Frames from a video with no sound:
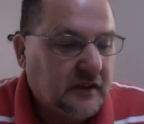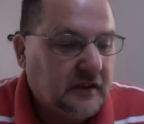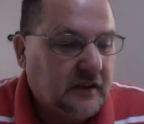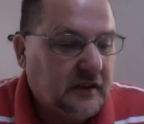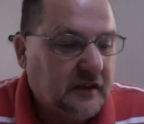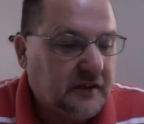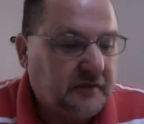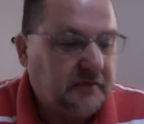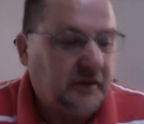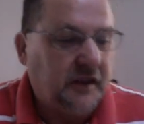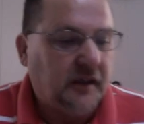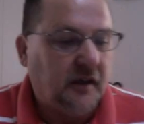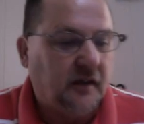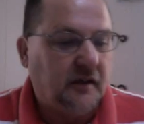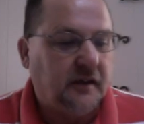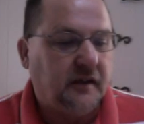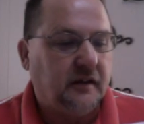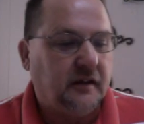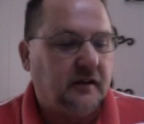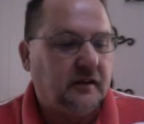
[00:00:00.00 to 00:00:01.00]
Let's read
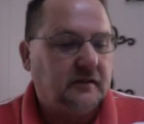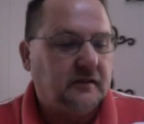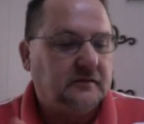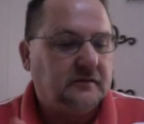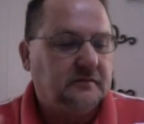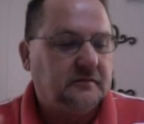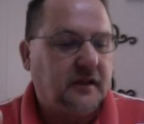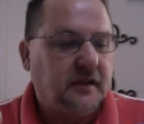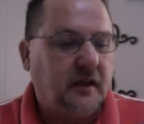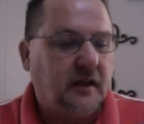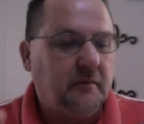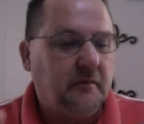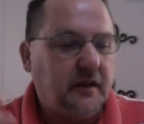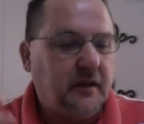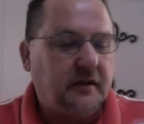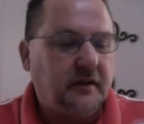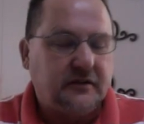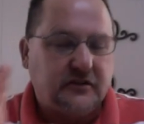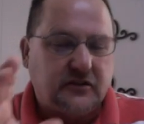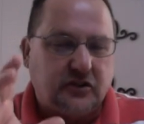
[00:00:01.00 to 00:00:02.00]
on here. Got to
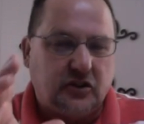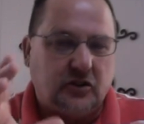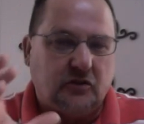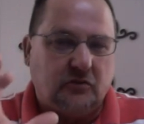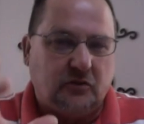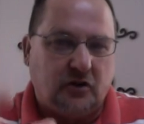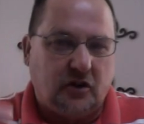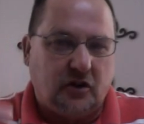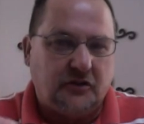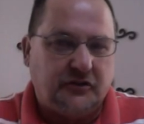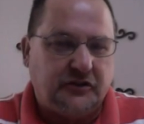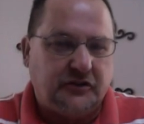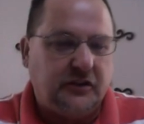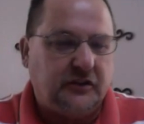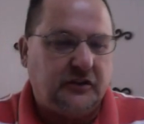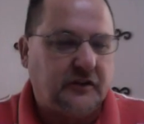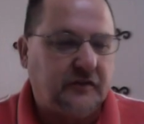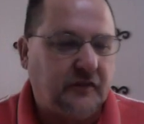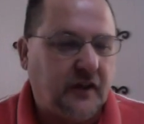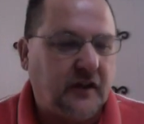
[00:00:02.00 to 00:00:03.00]
make sure we're on
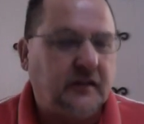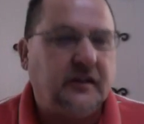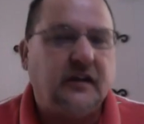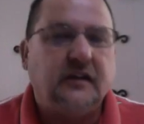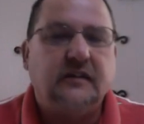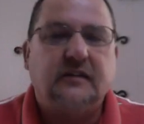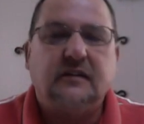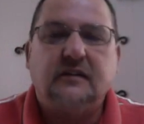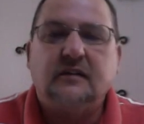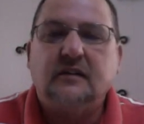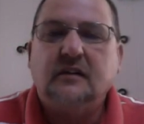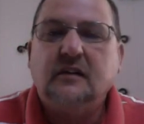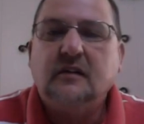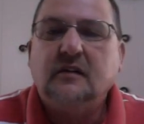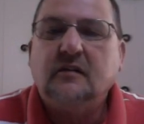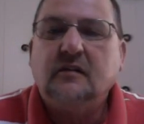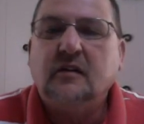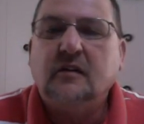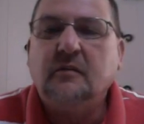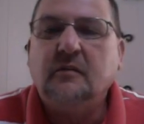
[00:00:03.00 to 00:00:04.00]
Jesus' foundation.
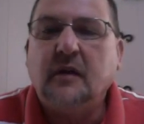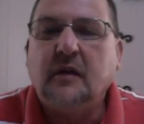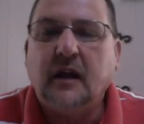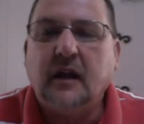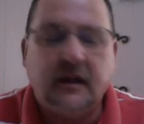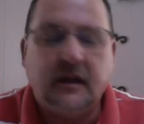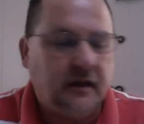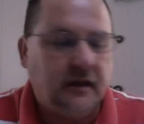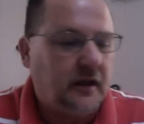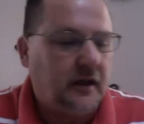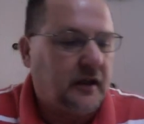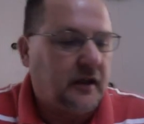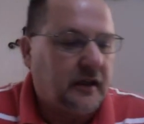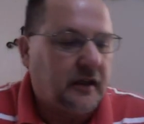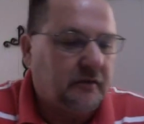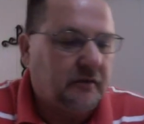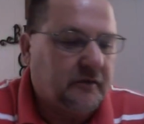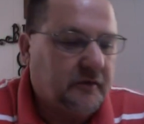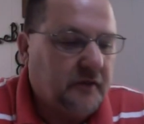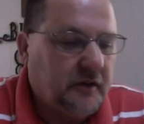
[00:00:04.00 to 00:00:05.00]
Where am I at here? I got to
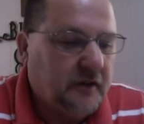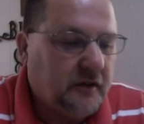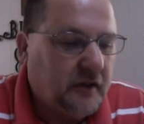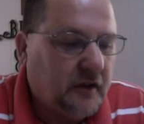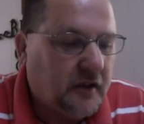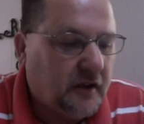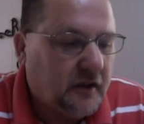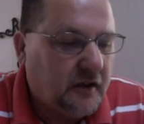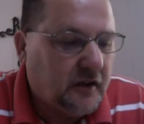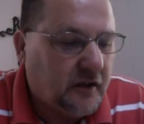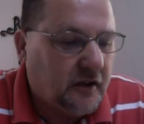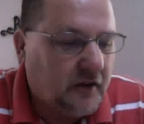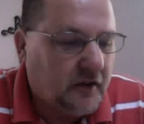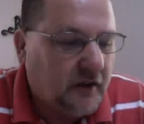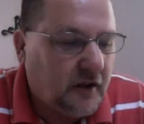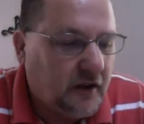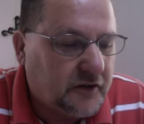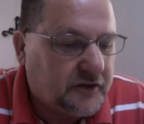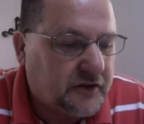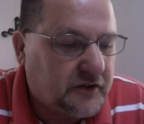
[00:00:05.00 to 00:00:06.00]
get
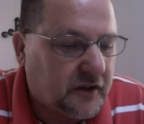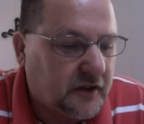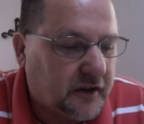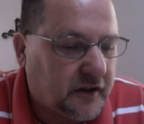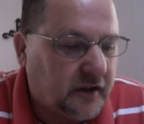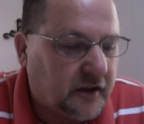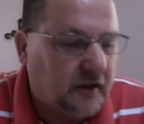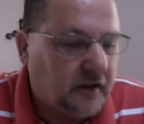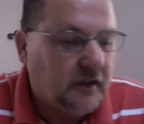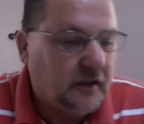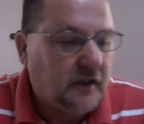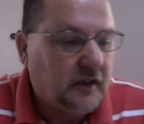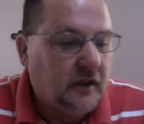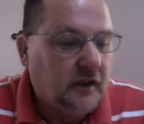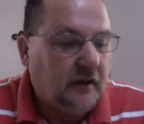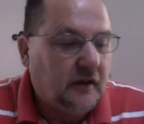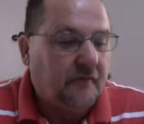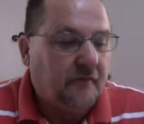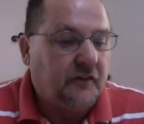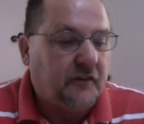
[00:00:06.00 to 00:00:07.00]
hustling here.
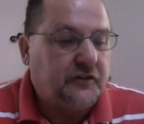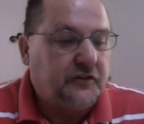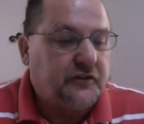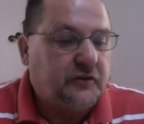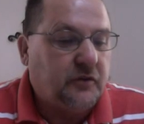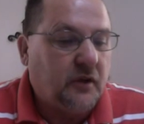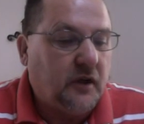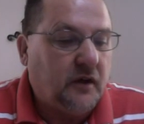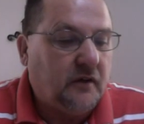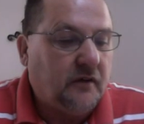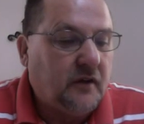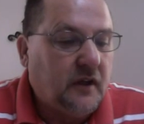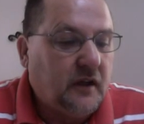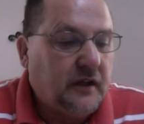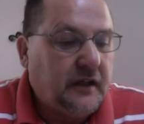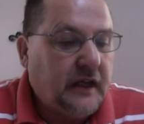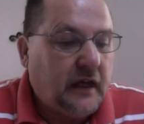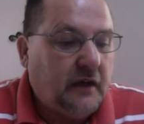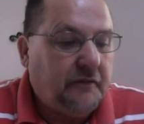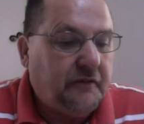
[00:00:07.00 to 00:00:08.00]
Verse 12.
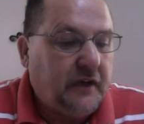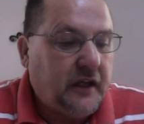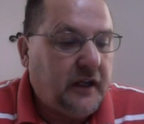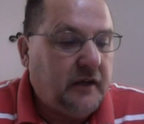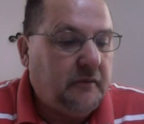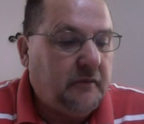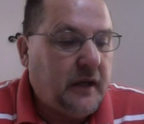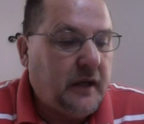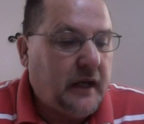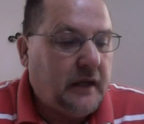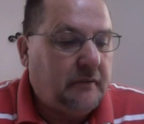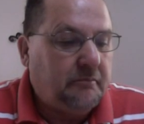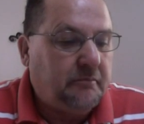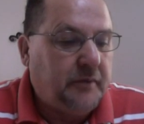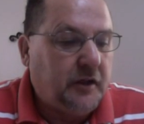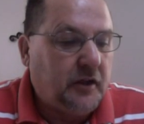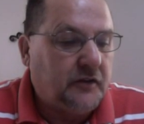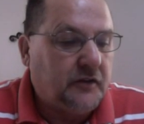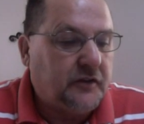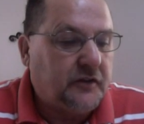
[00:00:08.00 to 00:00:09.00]
Now, if any man
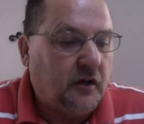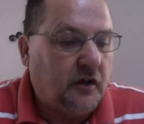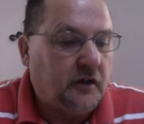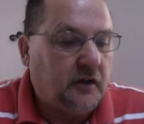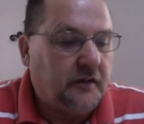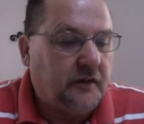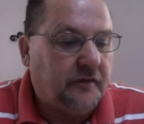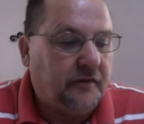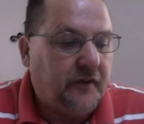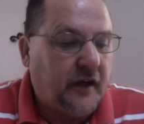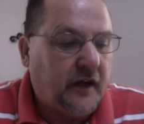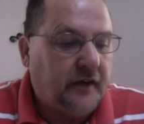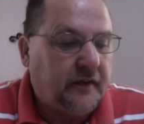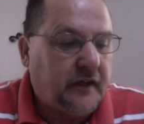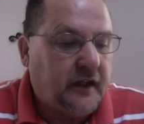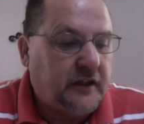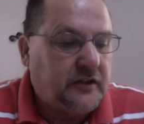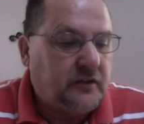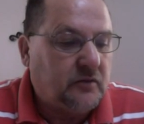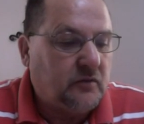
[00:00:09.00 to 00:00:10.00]
builds on the
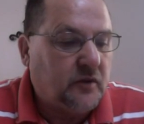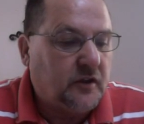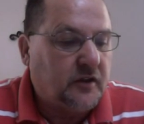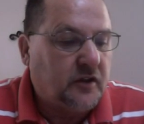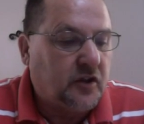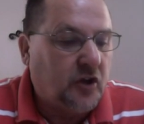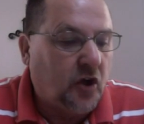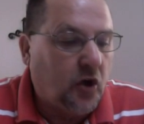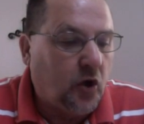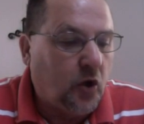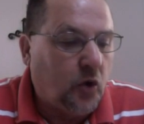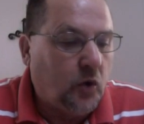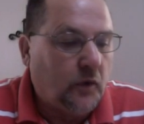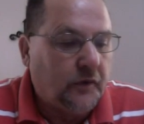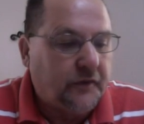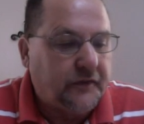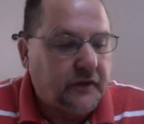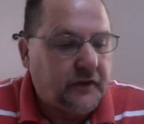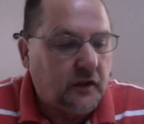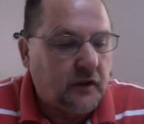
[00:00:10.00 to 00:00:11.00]
foundation with
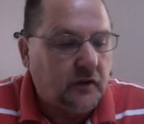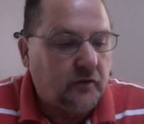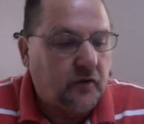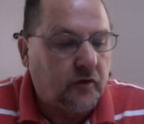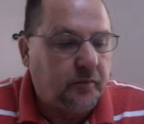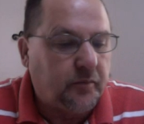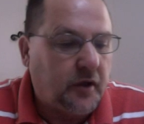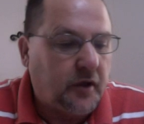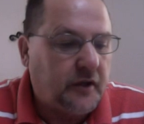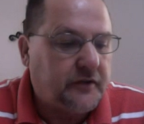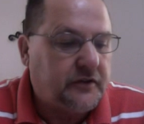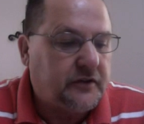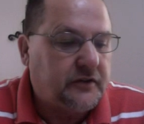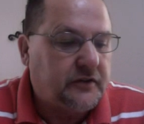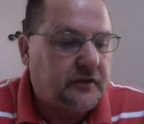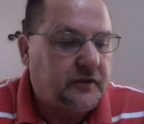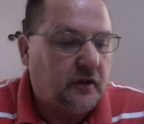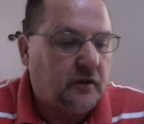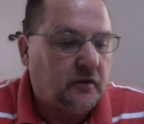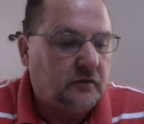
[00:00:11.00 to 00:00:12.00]
gold, silver, precious
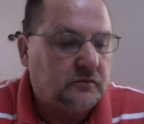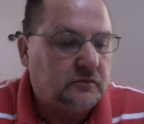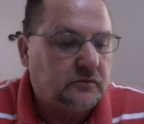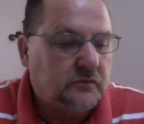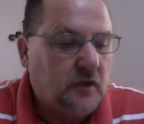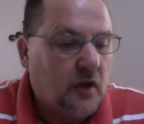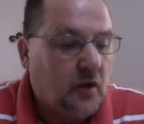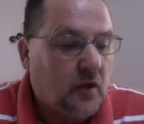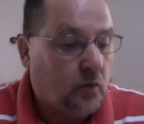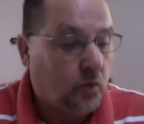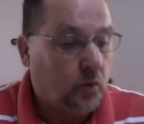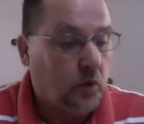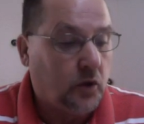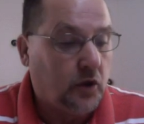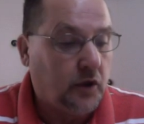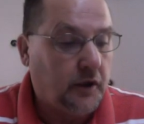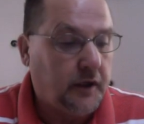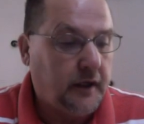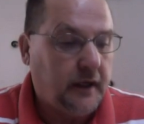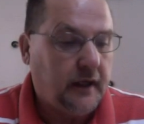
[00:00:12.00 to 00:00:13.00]
stone,
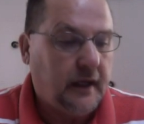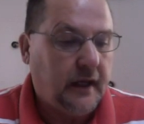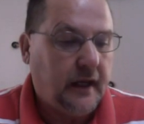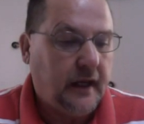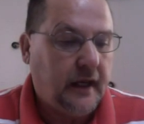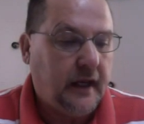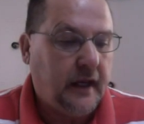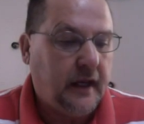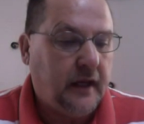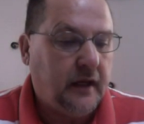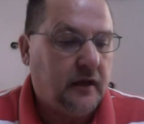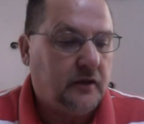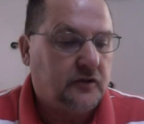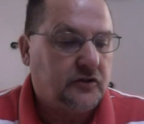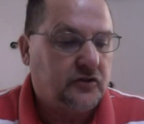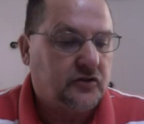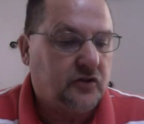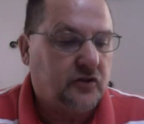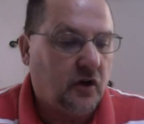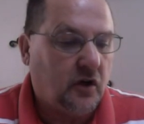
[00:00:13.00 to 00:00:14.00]
wood, hay,
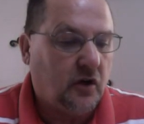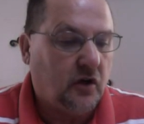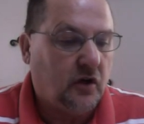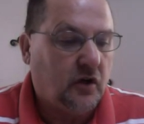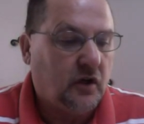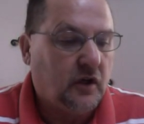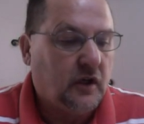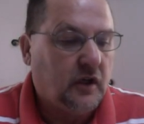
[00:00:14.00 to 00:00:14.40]
straw,